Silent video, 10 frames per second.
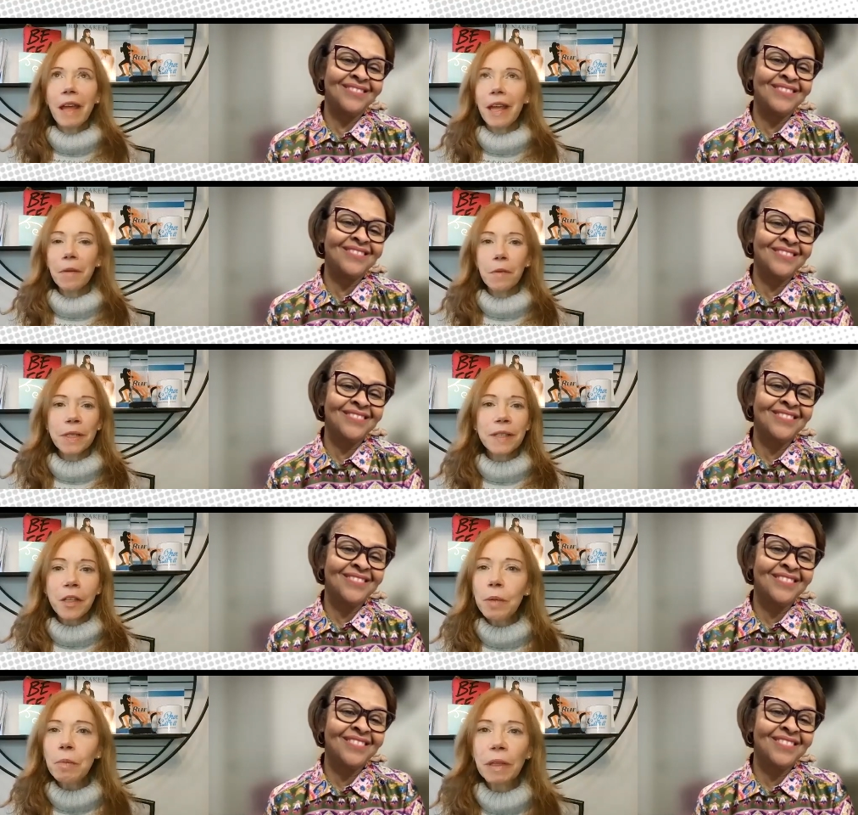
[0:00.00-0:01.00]
Speaker 1: it was
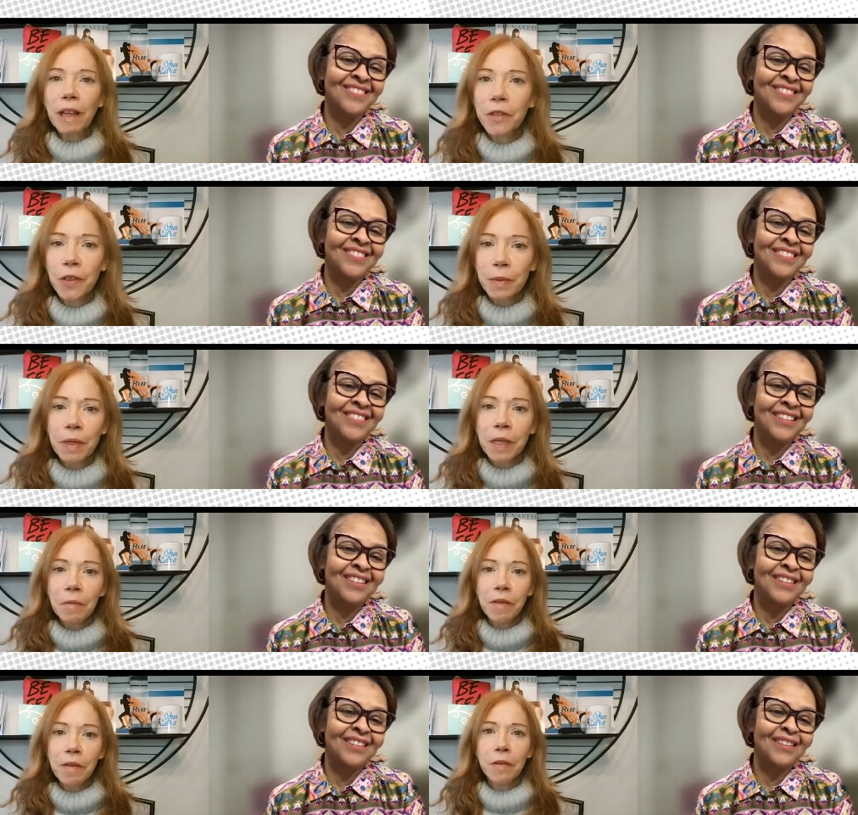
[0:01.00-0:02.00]
such a pleasure
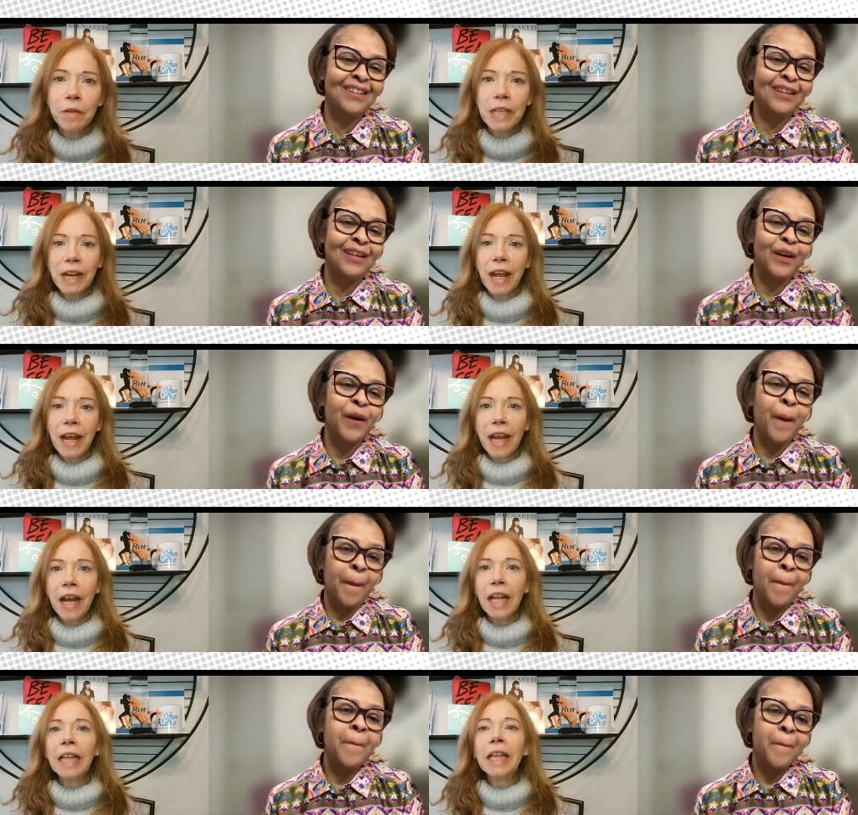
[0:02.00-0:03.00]
speaking with you today. And
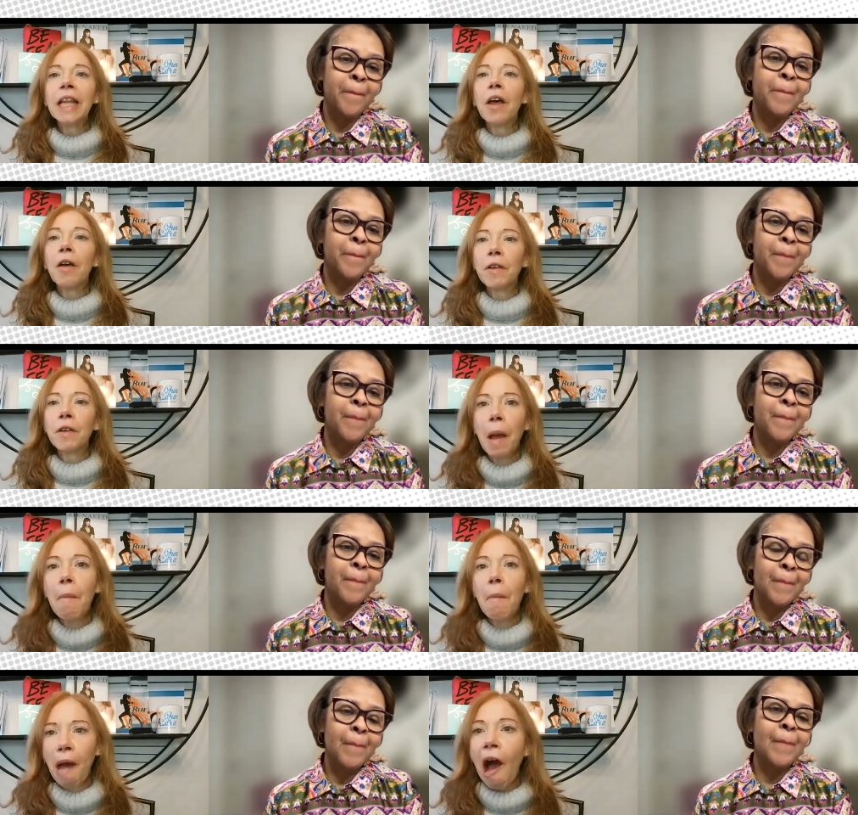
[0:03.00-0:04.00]
I love you to
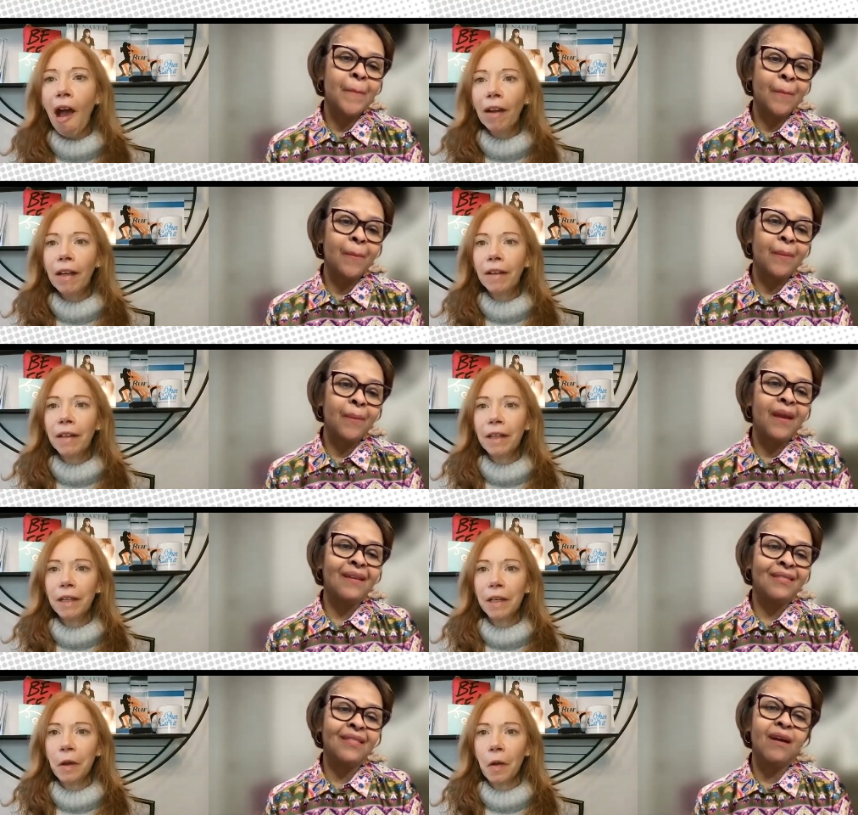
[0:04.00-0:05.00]
come back,
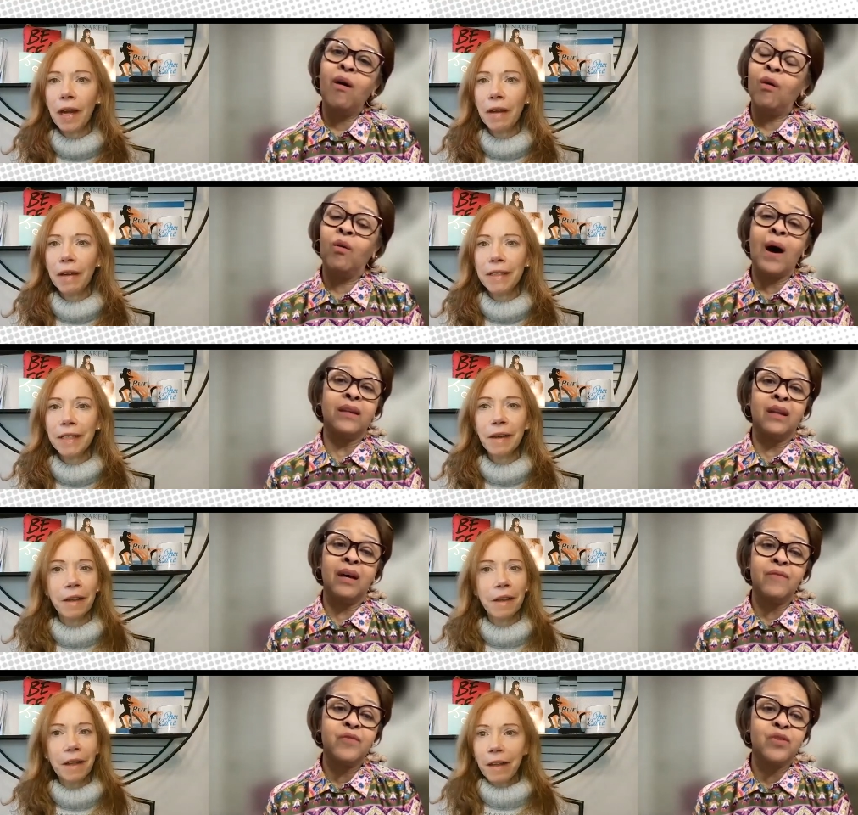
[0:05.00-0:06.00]
you know, and
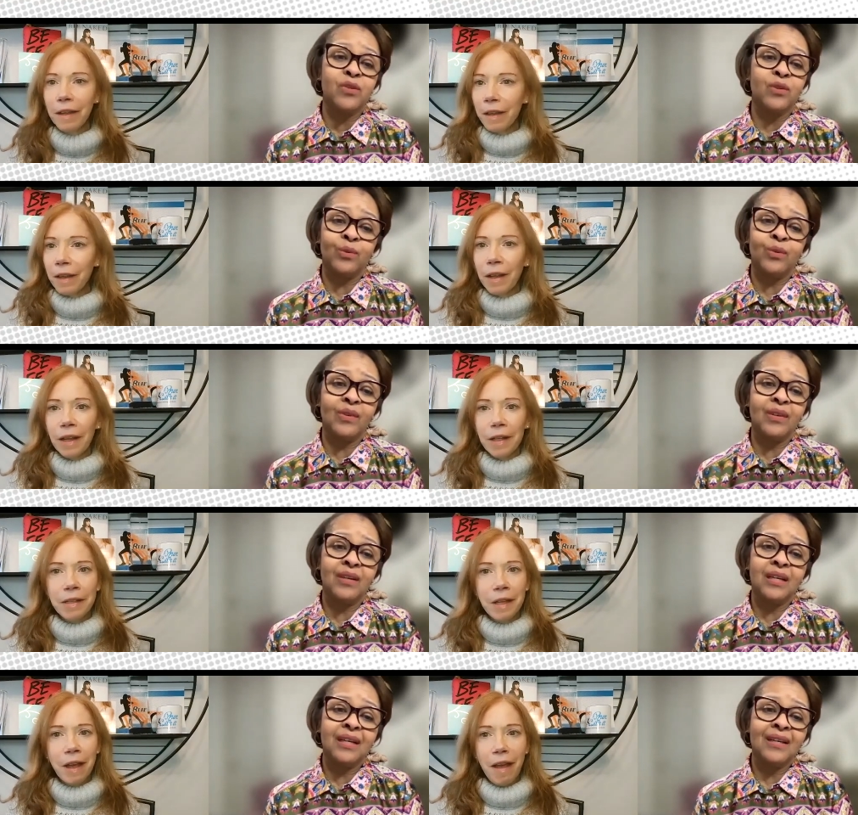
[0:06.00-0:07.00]
Speaker 2: I'd love to.
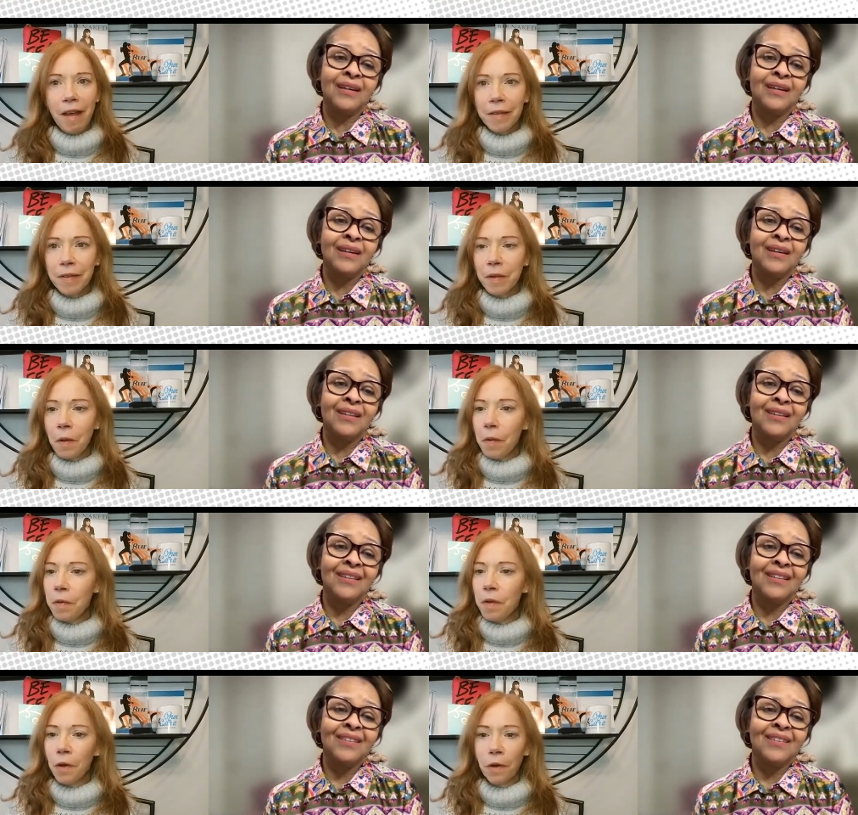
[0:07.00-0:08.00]
Speaker 1: Yeah. So
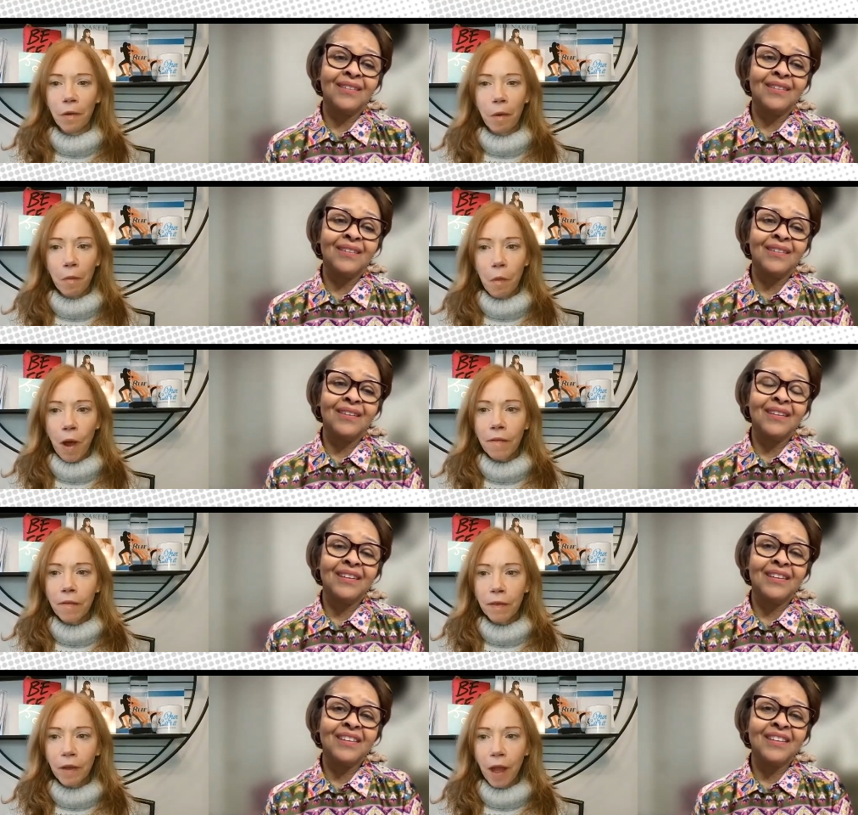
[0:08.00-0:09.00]
your wife
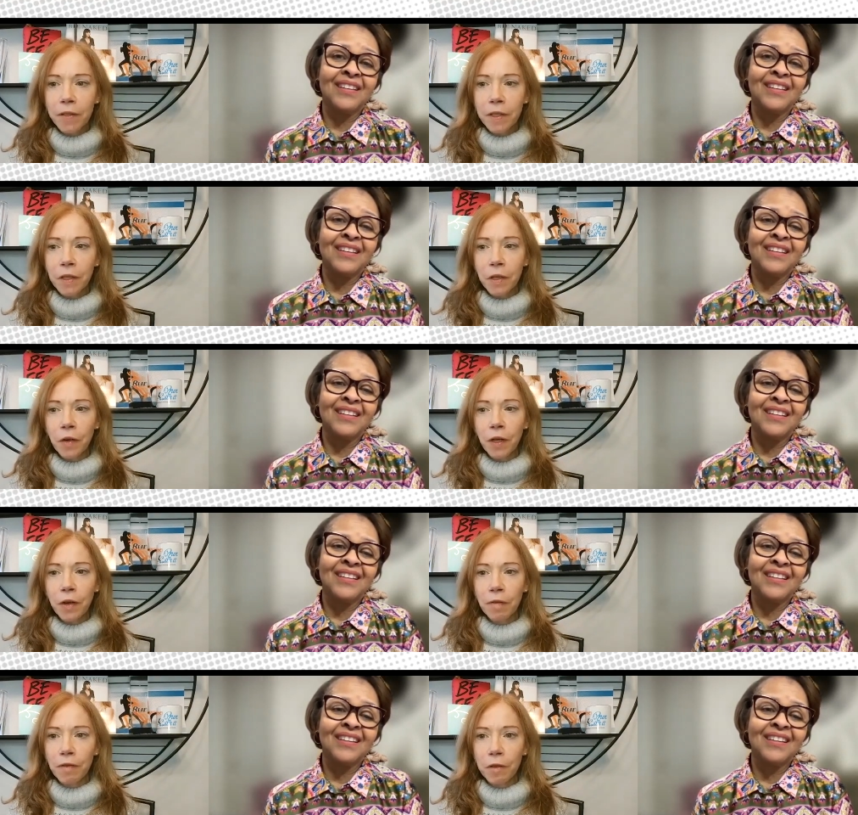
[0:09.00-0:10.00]
life securing
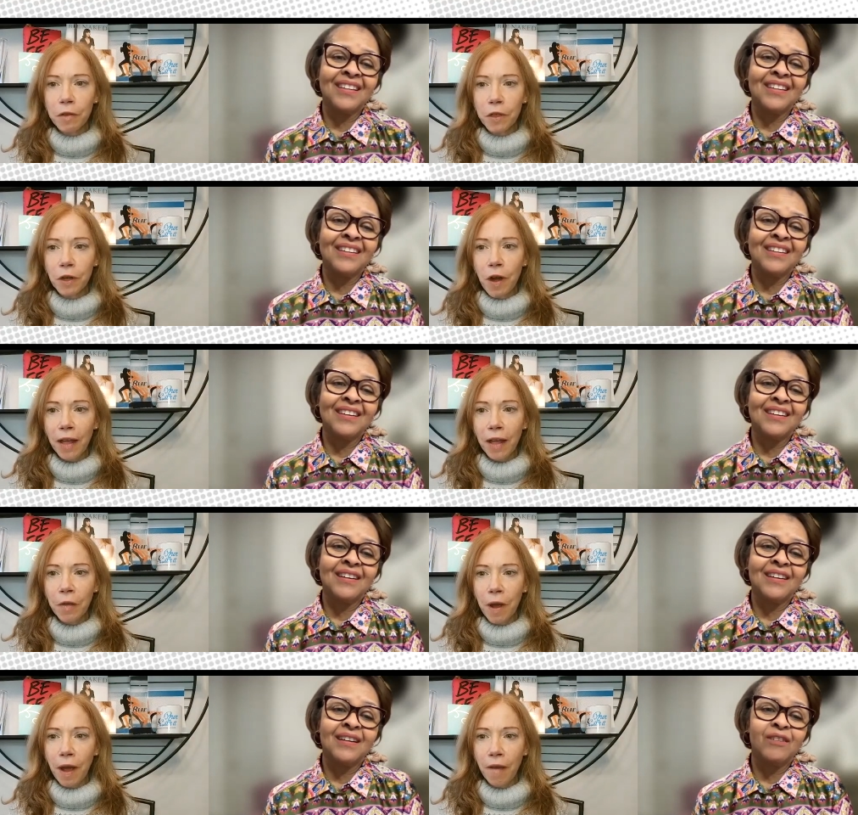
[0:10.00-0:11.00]
your future and
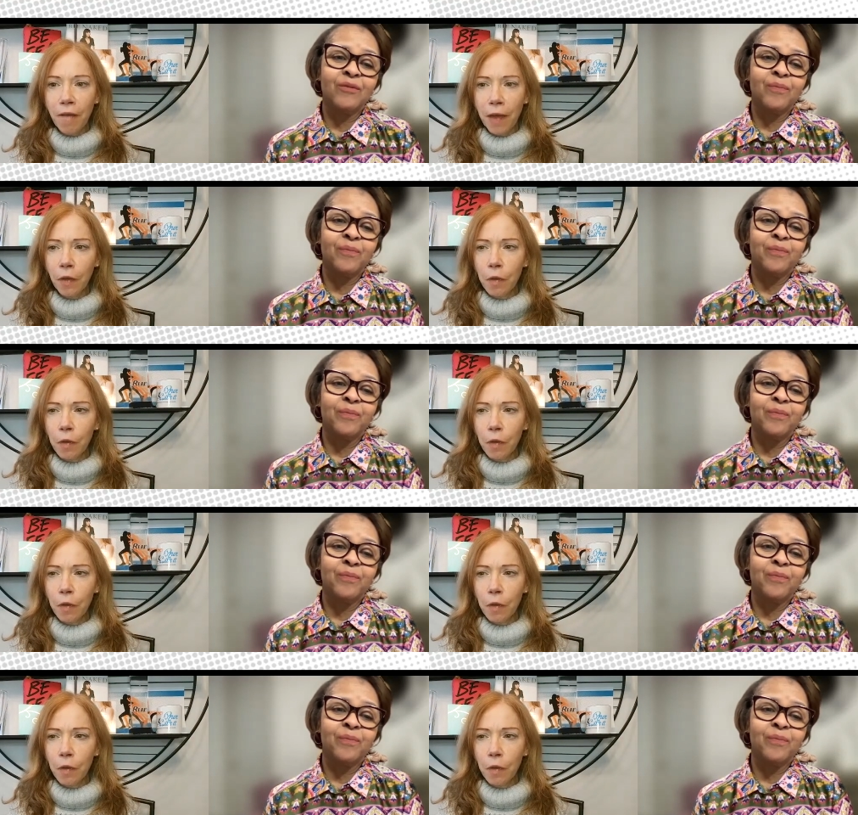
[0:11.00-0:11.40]
you have, and the